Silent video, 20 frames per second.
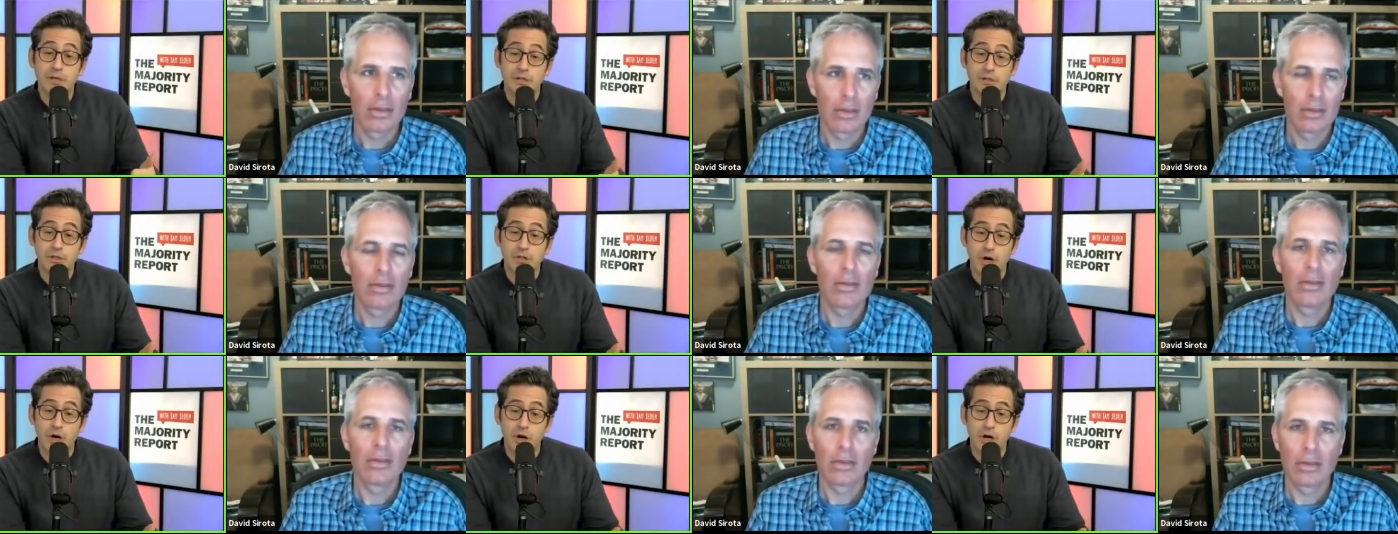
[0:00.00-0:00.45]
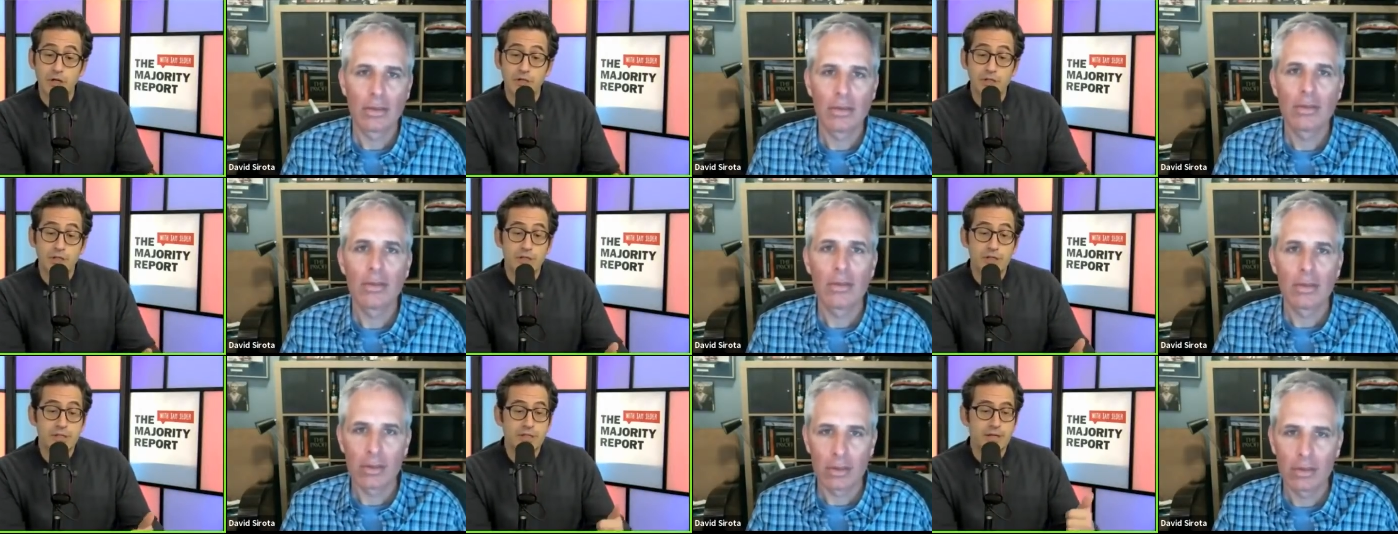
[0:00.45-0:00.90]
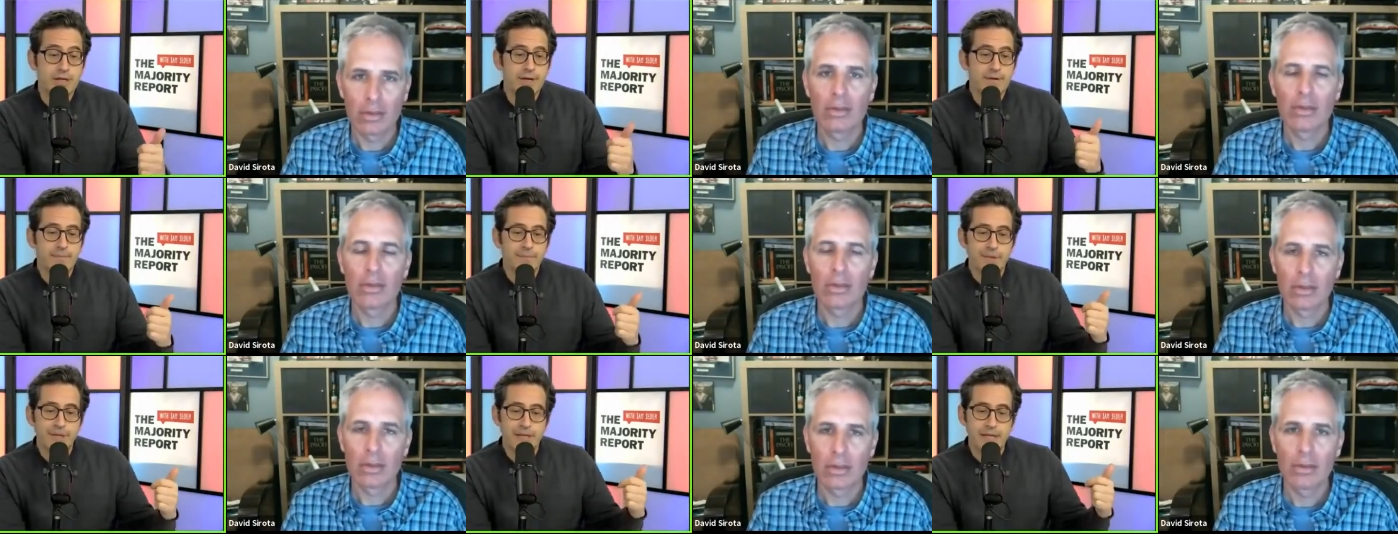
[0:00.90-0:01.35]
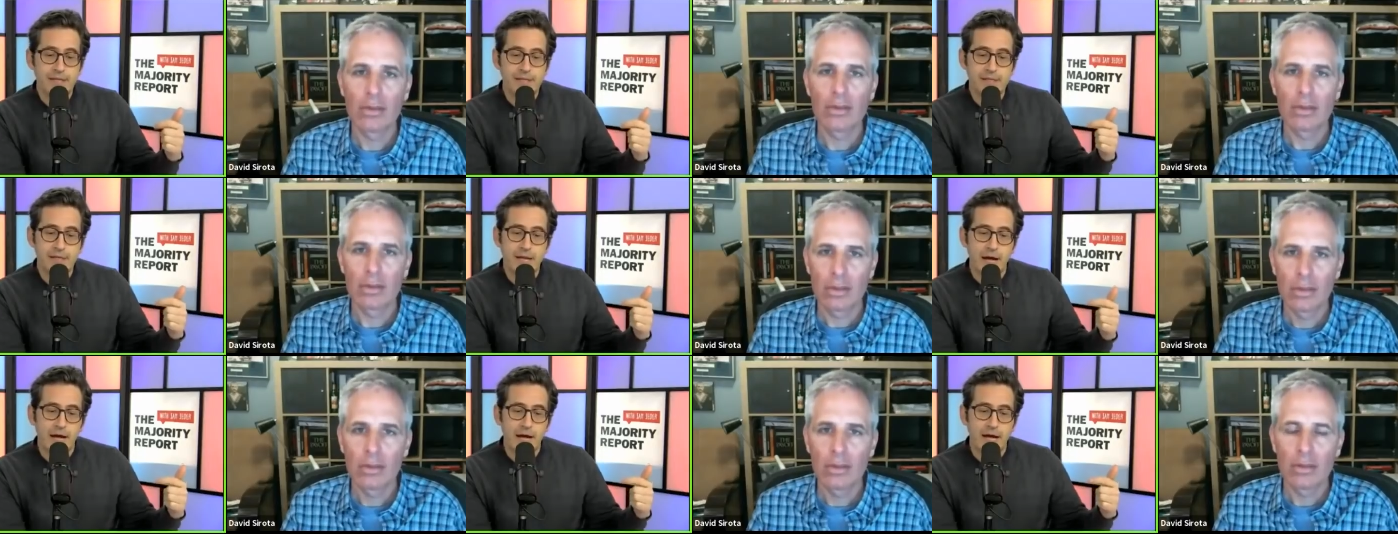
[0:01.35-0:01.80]
Speaker 1: charges. He's
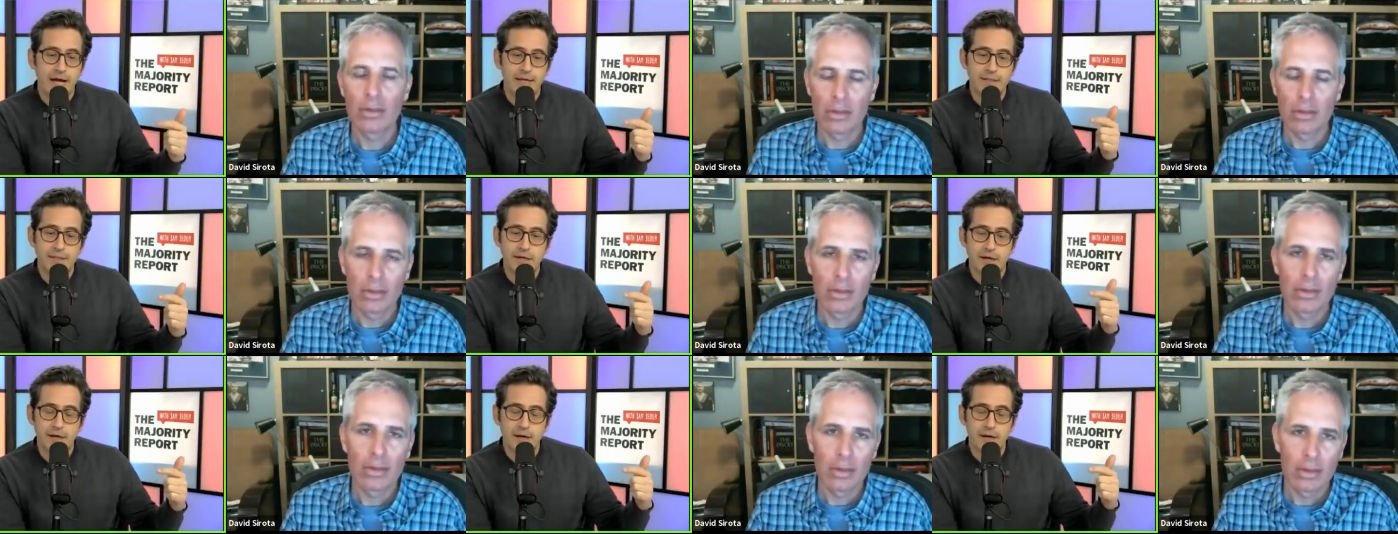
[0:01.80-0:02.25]
got